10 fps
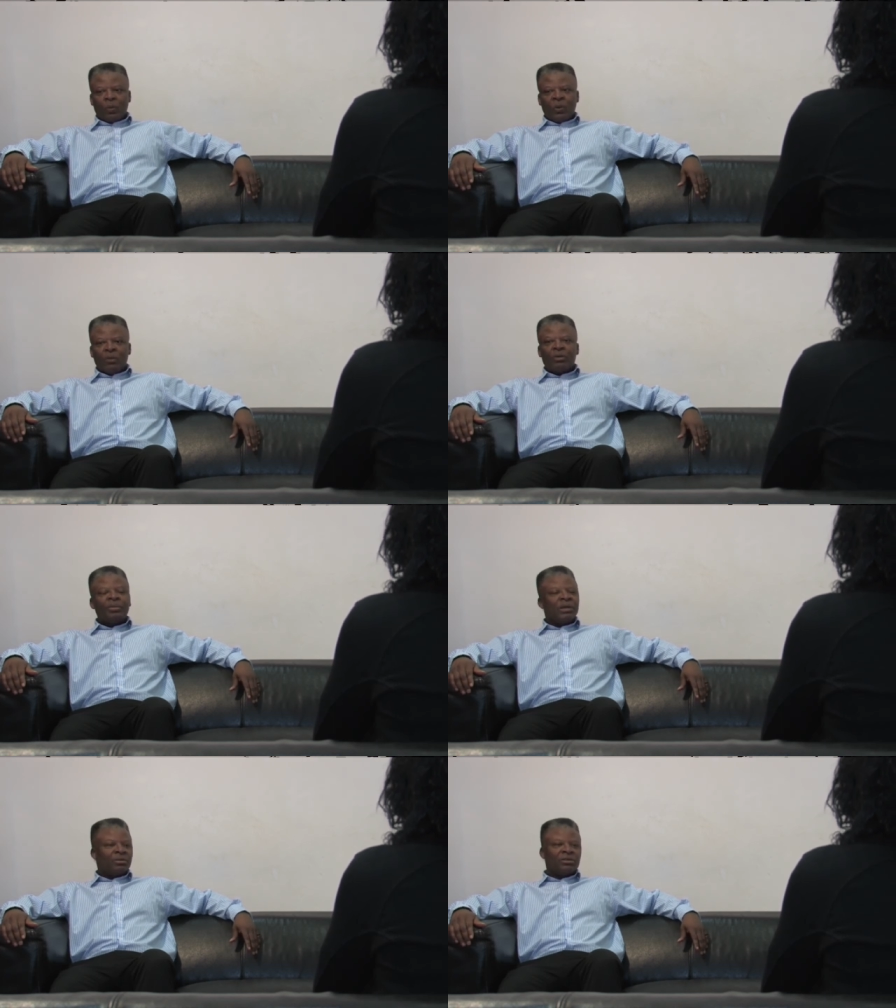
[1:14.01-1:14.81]
we would
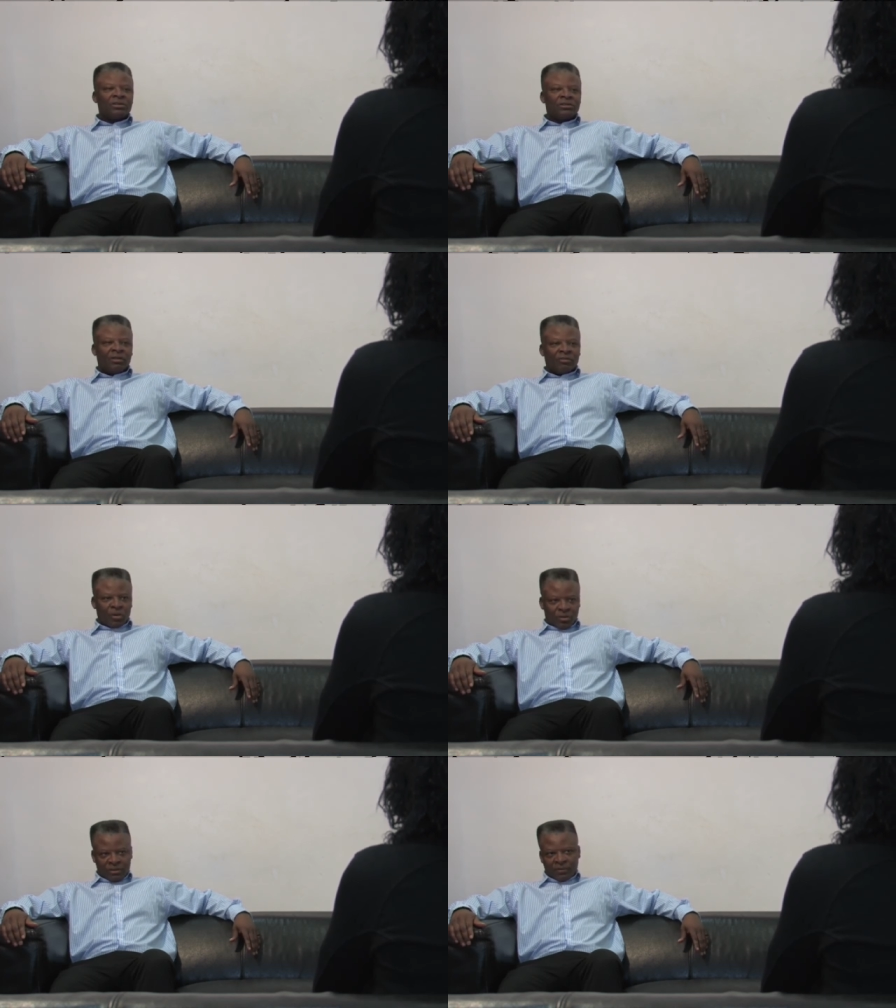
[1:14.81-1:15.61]
be able to solve
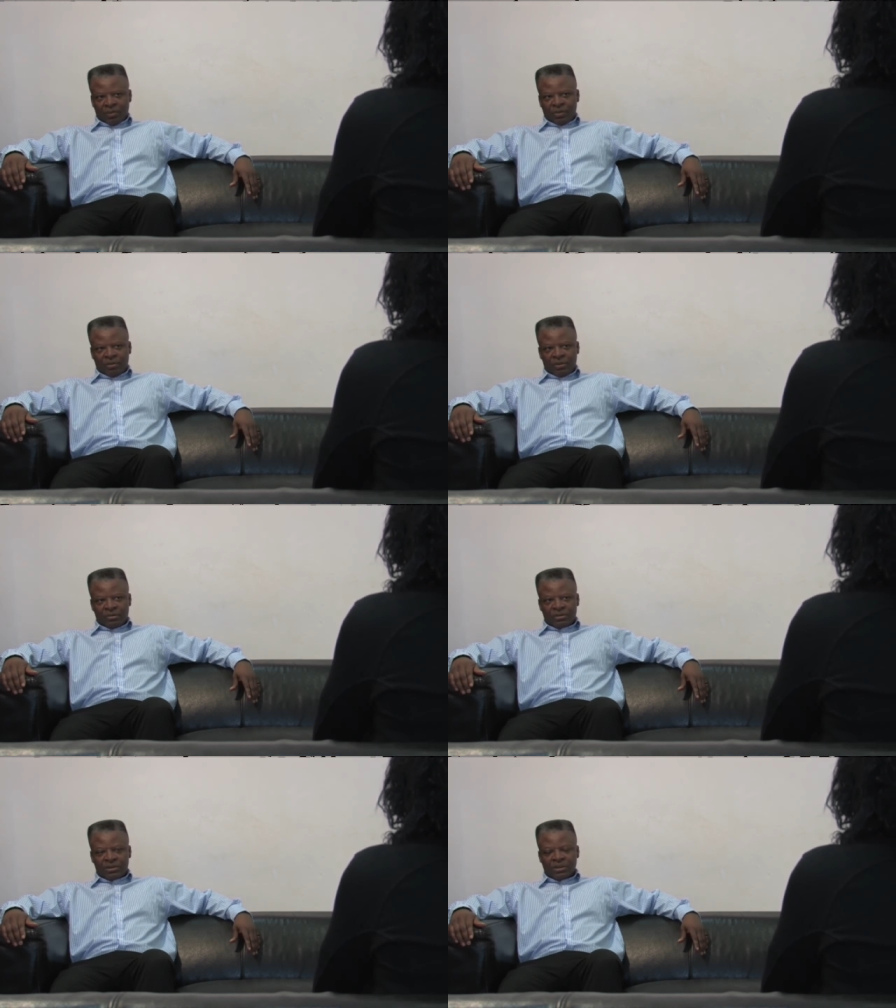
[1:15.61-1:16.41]
most of our
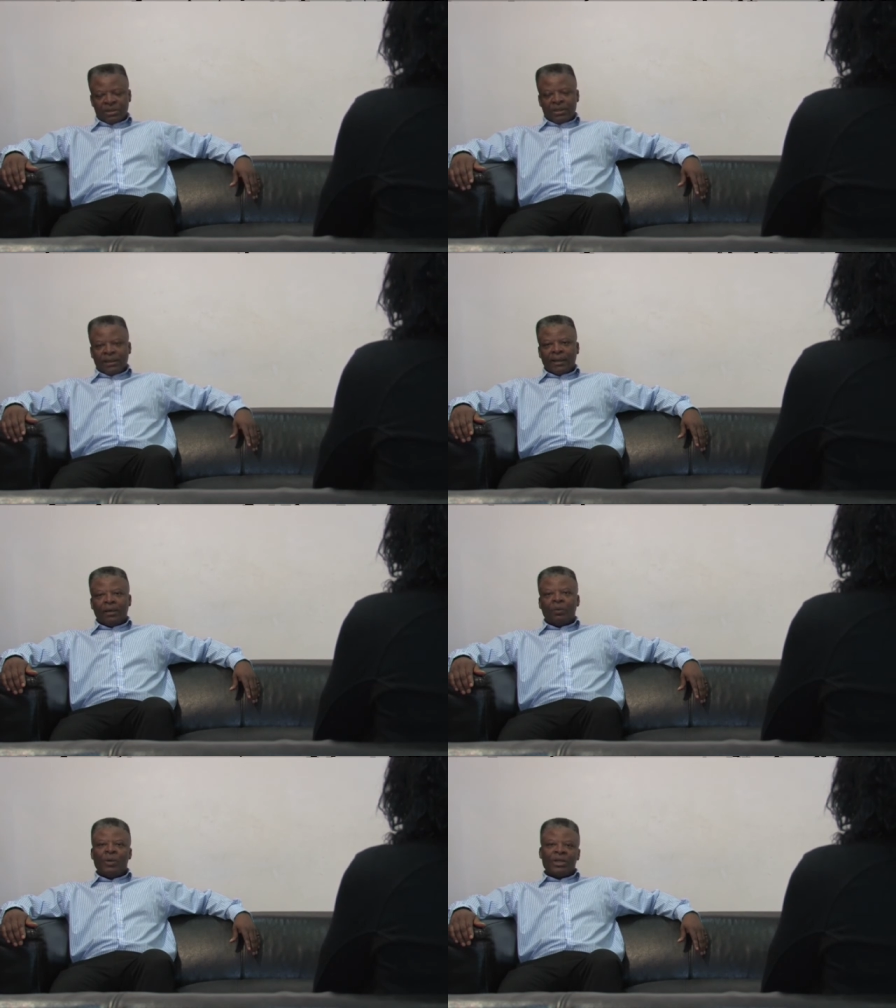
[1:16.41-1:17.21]
problems,
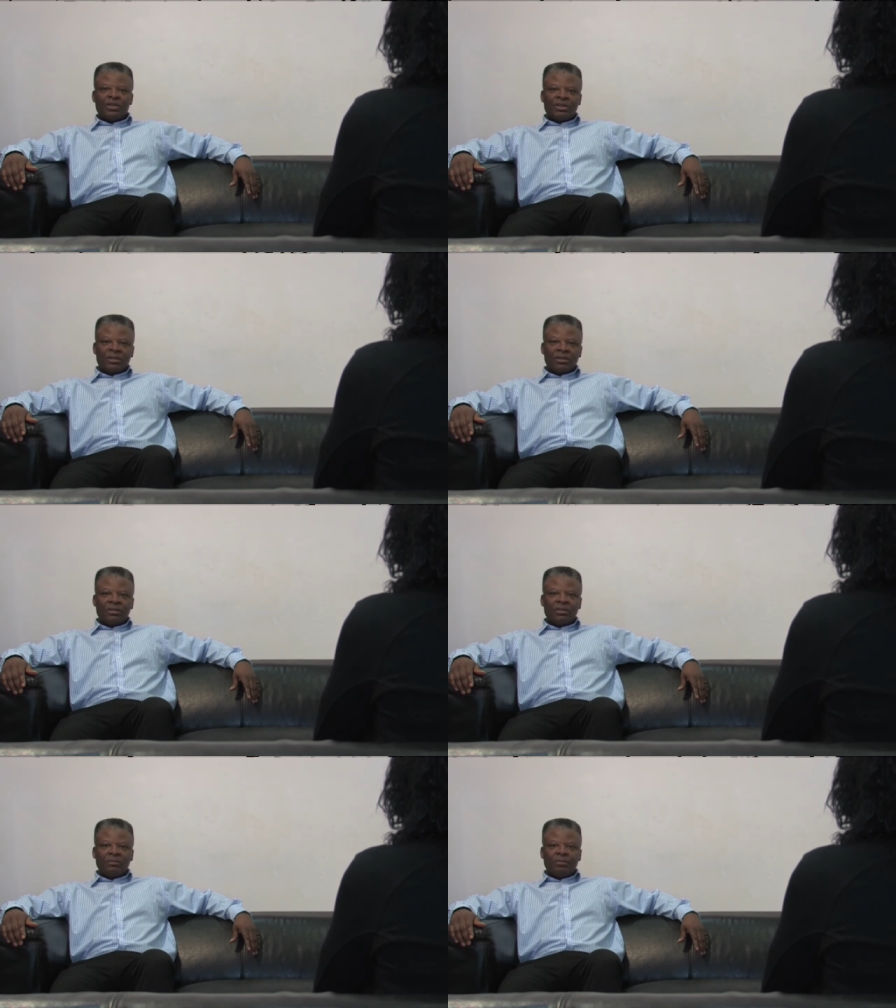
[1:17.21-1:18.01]
which
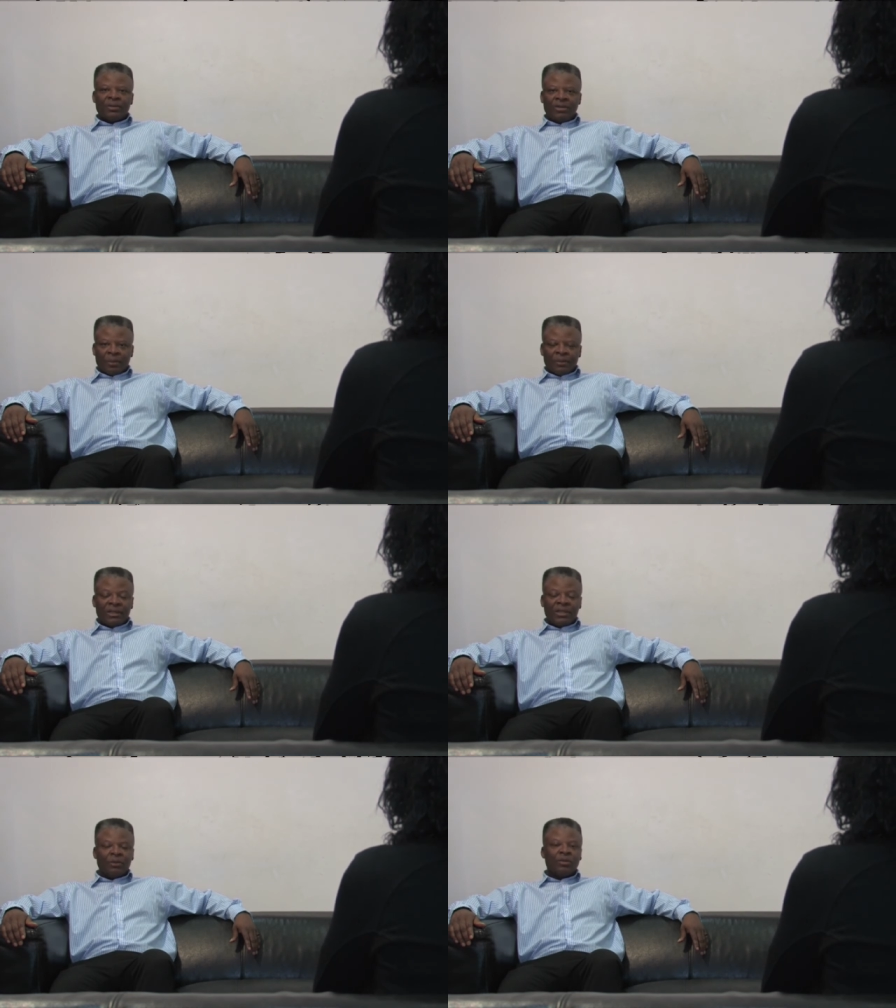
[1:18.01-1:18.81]

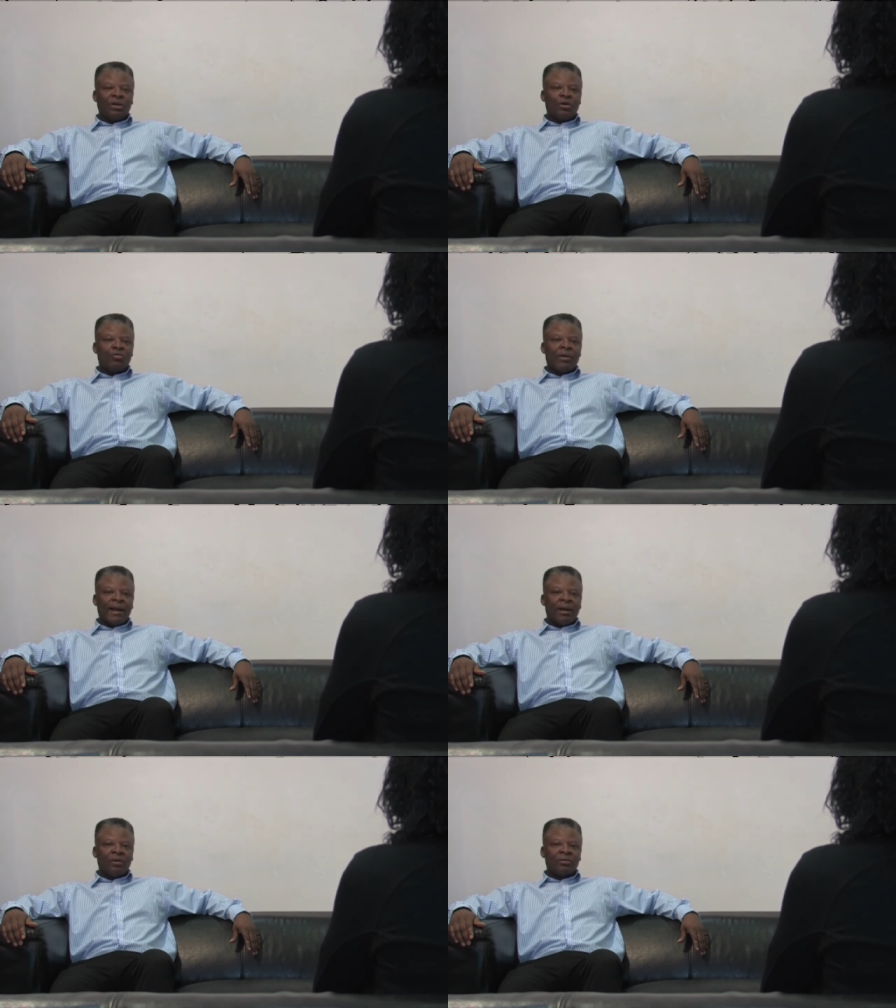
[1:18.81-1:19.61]
predominantly were
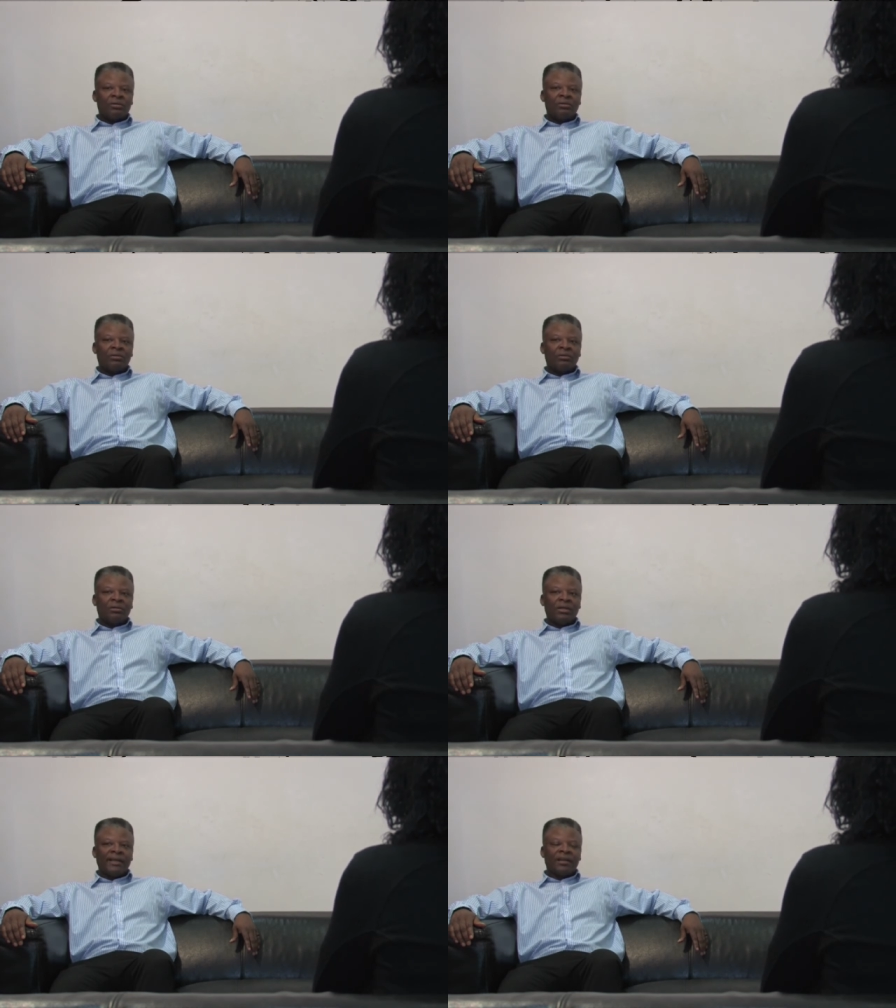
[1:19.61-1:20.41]
around
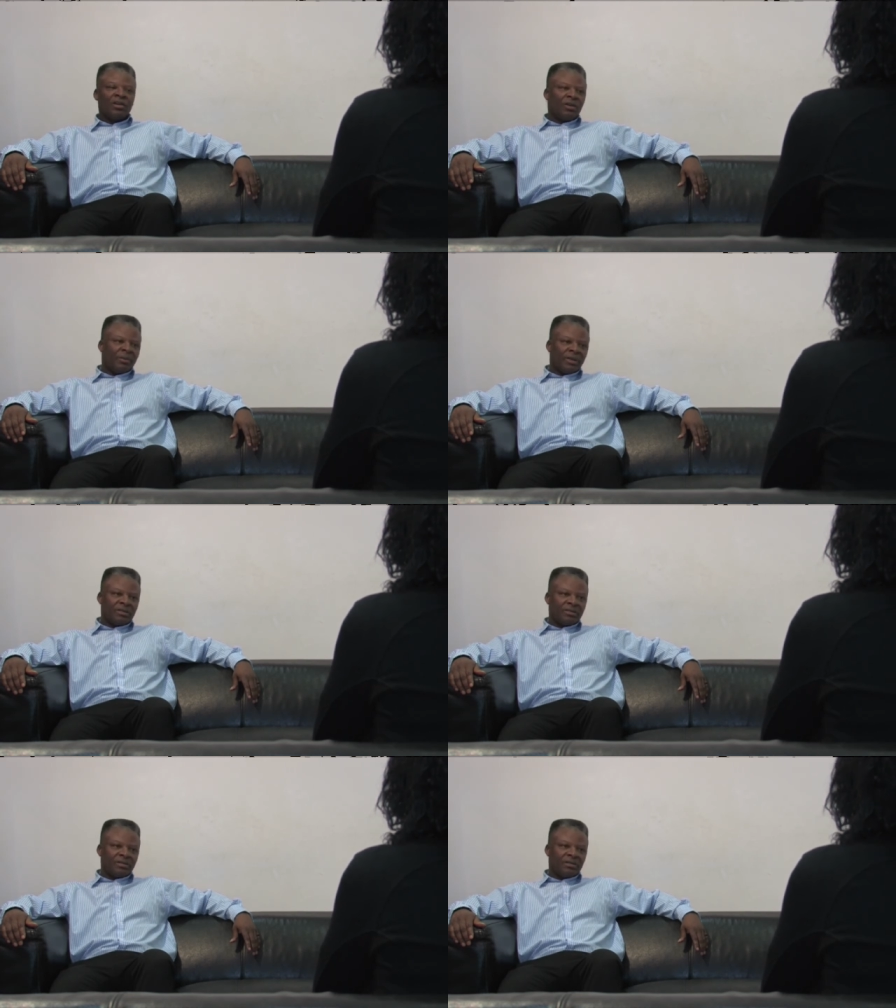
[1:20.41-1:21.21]
economics.